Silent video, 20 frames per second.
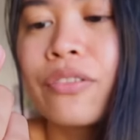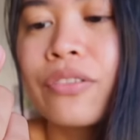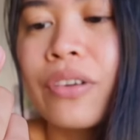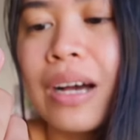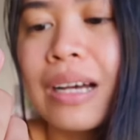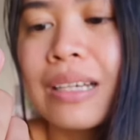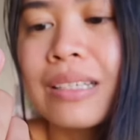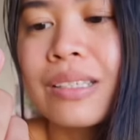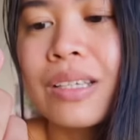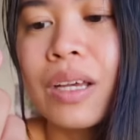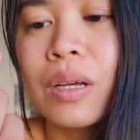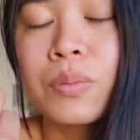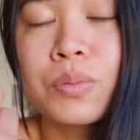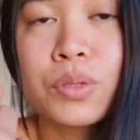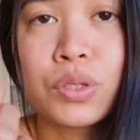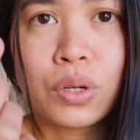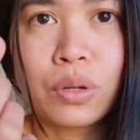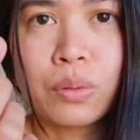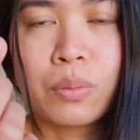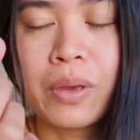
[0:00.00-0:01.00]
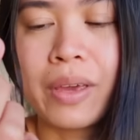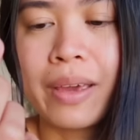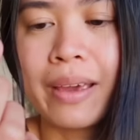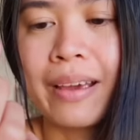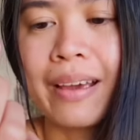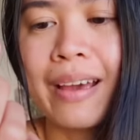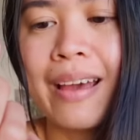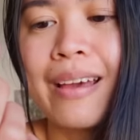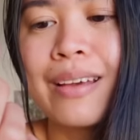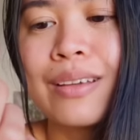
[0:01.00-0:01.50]
fast
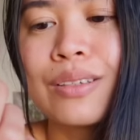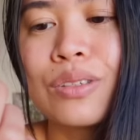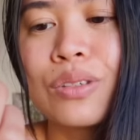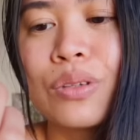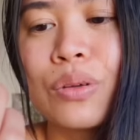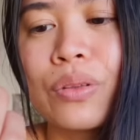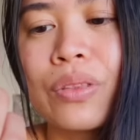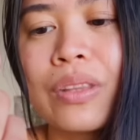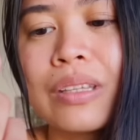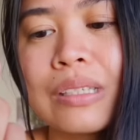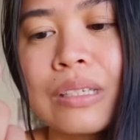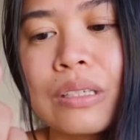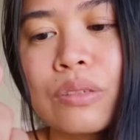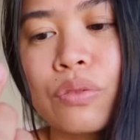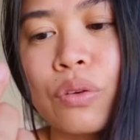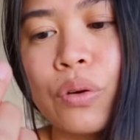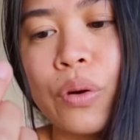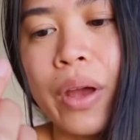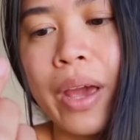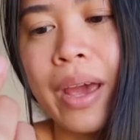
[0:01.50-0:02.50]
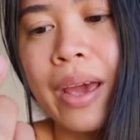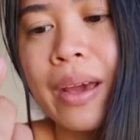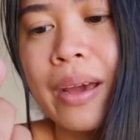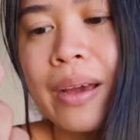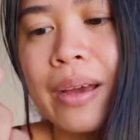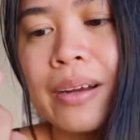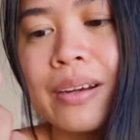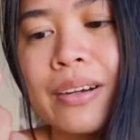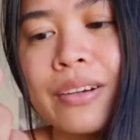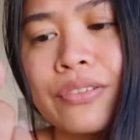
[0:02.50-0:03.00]
absorbing. So this is for
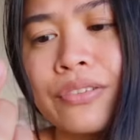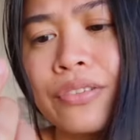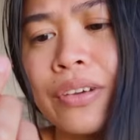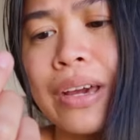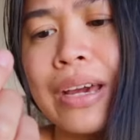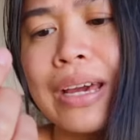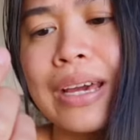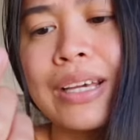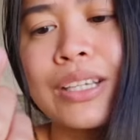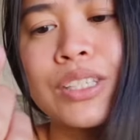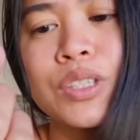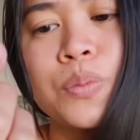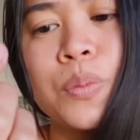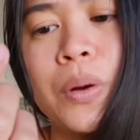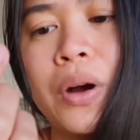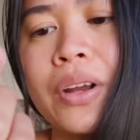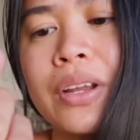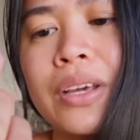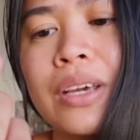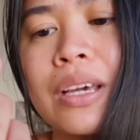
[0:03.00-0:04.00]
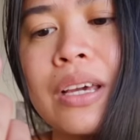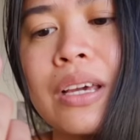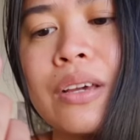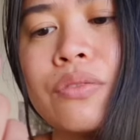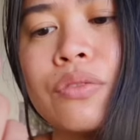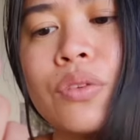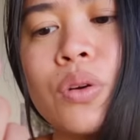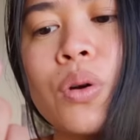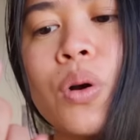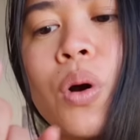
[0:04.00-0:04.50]
hair, face, body,
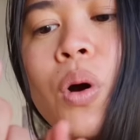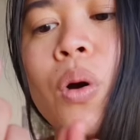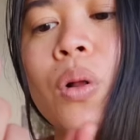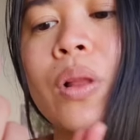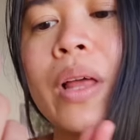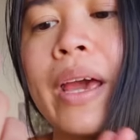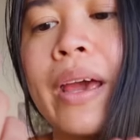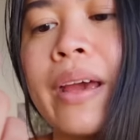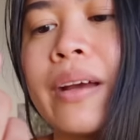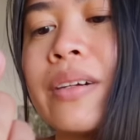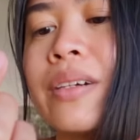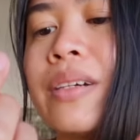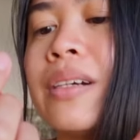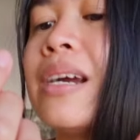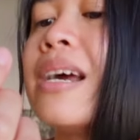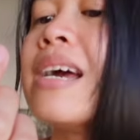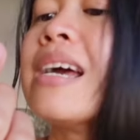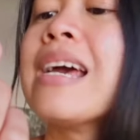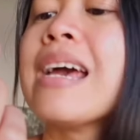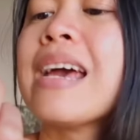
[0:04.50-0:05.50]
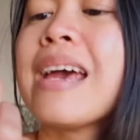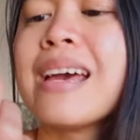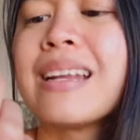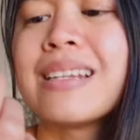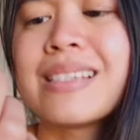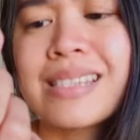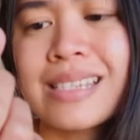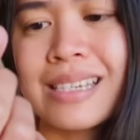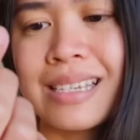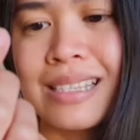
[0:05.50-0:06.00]
for all hair
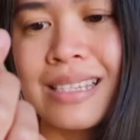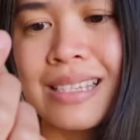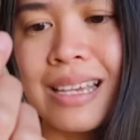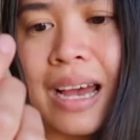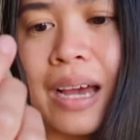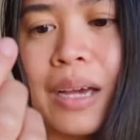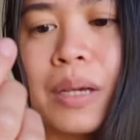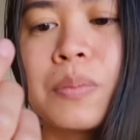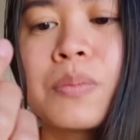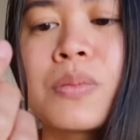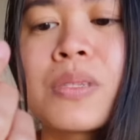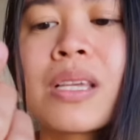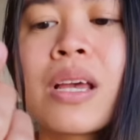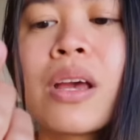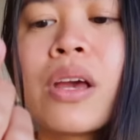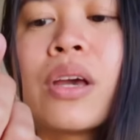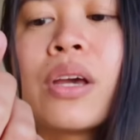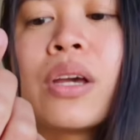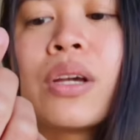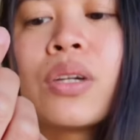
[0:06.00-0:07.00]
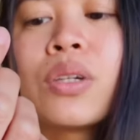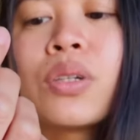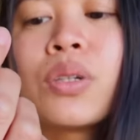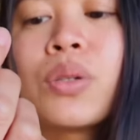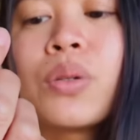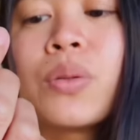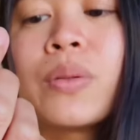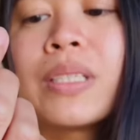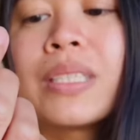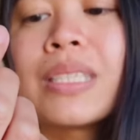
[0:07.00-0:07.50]
and skin types,
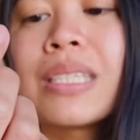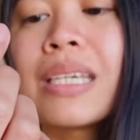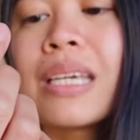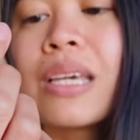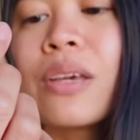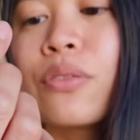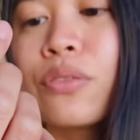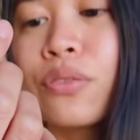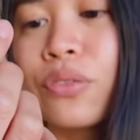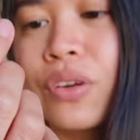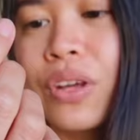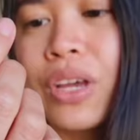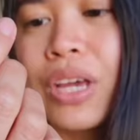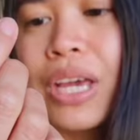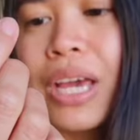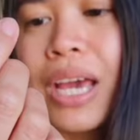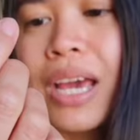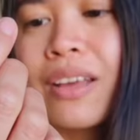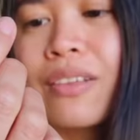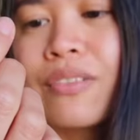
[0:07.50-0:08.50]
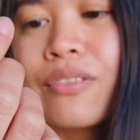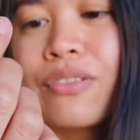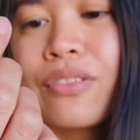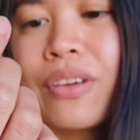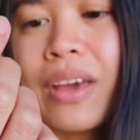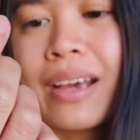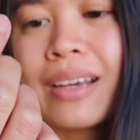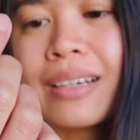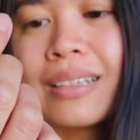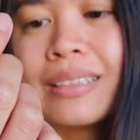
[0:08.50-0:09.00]
cruelty free and
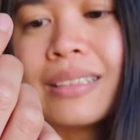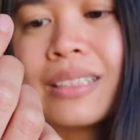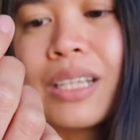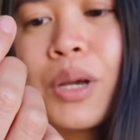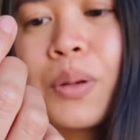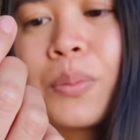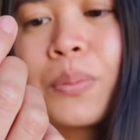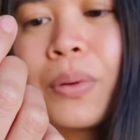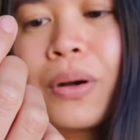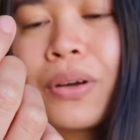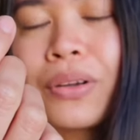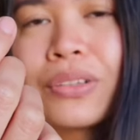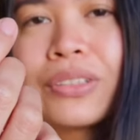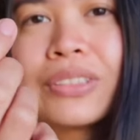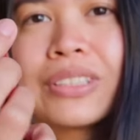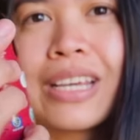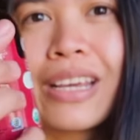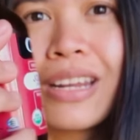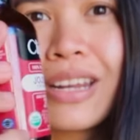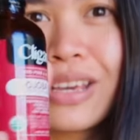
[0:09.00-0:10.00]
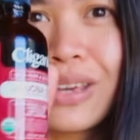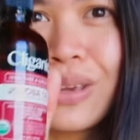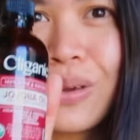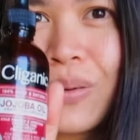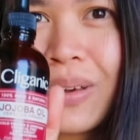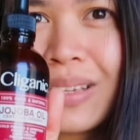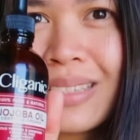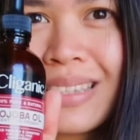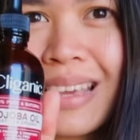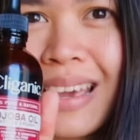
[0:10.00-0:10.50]
vegan, bottled in the
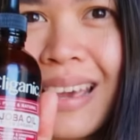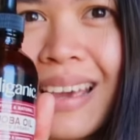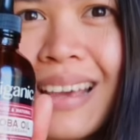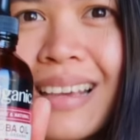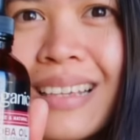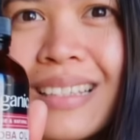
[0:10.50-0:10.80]
USA.